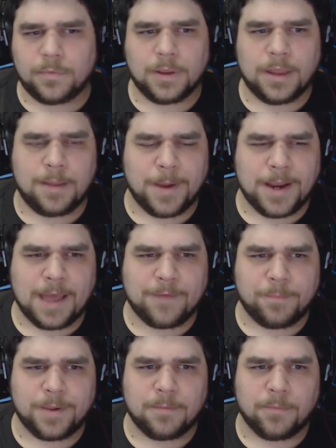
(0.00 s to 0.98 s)
might have
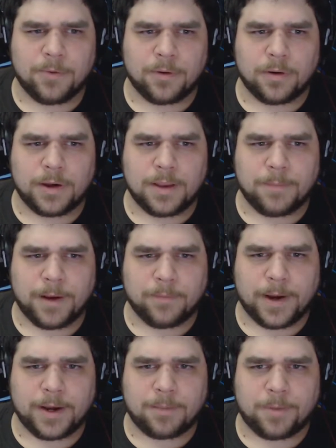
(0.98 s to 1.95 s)
a bit more in my
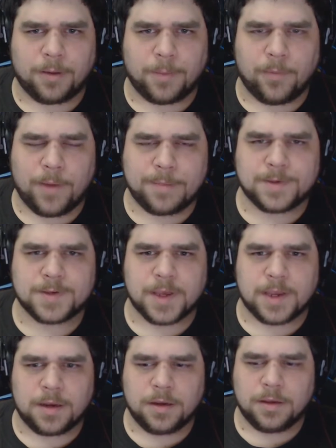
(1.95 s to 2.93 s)
write-up on my
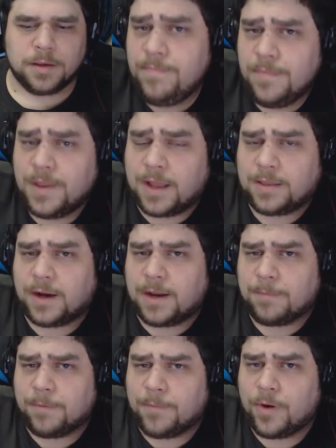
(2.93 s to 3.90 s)
website. Not that
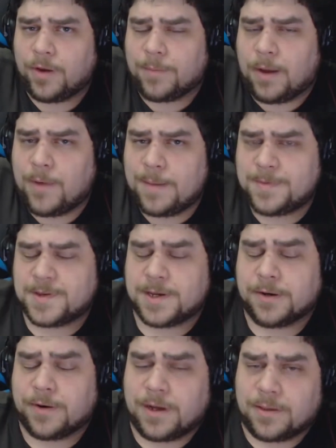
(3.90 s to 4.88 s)
I'm promoting my
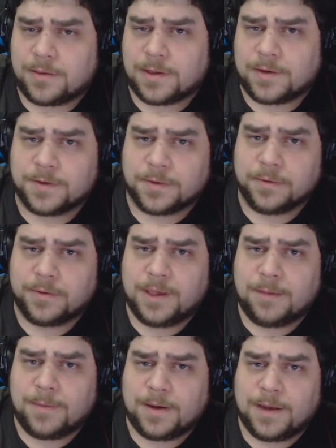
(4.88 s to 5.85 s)
website or anything,
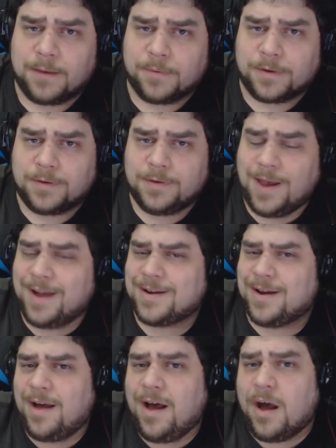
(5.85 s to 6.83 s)

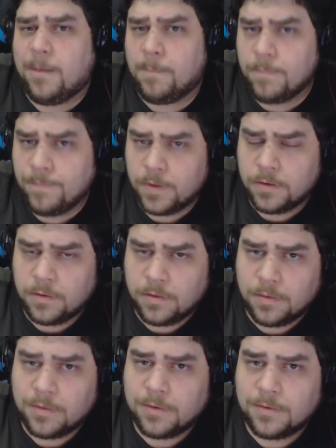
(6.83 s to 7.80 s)
totalgamingnetwork.com,
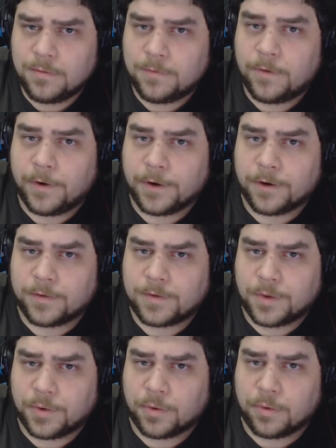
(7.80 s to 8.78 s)
for your
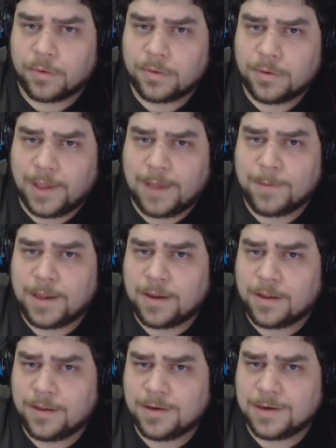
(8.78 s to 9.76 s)
total
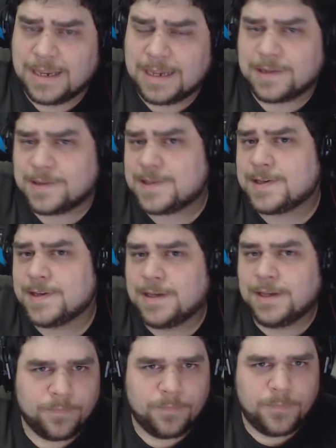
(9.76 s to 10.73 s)
gaming needs.
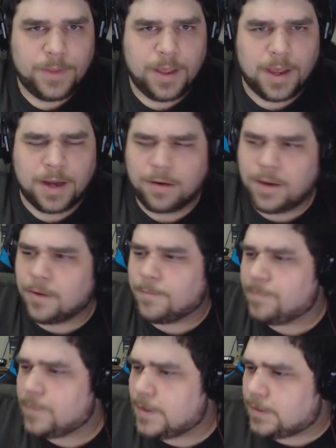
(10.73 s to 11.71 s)
Yeah, I don't know.
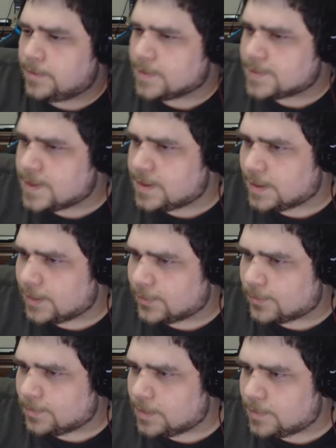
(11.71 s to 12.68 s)
I don't think there's anything else
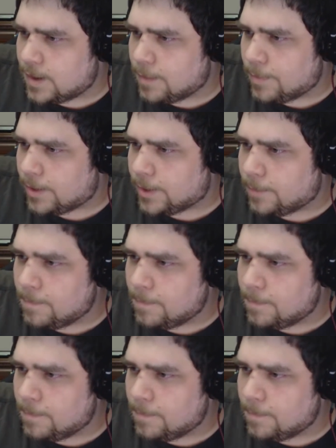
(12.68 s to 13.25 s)
for me to talk about here.